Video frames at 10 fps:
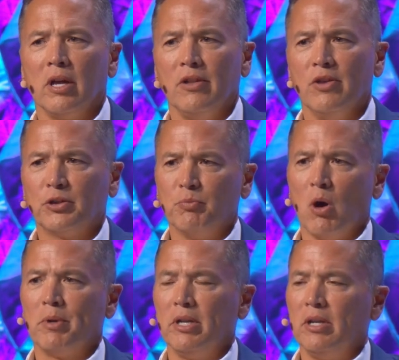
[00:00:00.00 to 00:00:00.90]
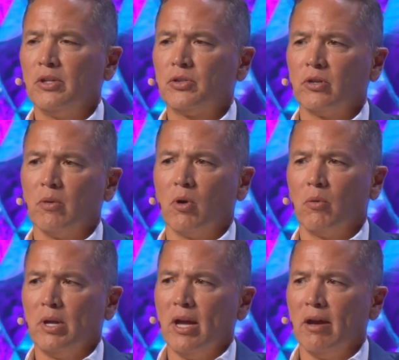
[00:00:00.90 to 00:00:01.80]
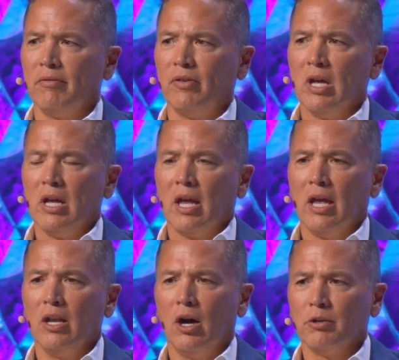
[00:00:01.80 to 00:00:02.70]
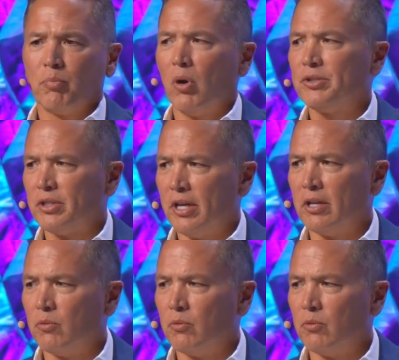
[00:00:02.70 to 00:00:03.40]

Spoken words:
in this moment in history where we have an unprecedented